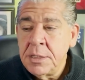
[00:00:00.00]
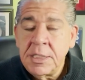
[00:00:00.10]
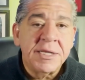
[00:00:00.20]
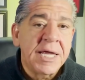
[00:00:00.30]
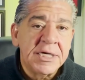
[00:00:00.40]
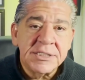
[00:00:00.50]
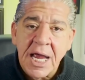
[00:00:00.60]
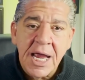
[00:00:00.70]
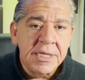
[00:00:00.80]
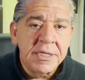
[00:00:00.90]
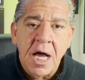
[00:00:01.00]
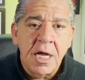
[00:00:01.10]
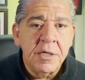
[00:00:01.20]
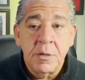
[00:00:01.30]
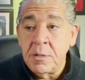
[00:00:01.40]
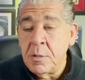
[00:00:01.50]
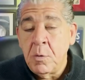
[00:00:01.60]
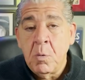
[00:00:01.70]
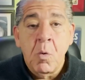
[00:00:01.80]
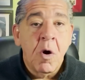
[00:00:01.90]
the things I had done
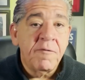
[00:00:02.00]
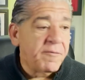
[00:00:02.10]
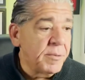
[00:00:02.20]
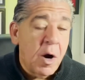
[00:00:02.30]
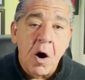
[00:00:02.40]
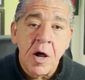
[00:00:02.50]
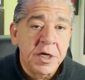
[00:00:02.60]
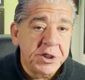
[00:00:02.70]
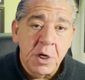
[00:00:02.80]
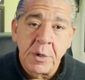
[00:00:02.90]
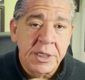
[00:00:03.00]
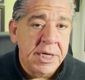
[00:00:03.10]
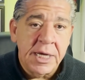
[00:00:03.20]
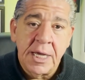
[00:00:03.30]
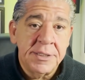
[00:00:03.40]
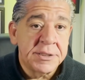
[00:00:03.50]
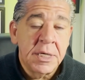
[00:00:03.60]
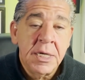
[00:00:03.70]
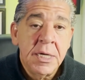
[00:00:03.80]
weren't from the heart of Joey Diaz.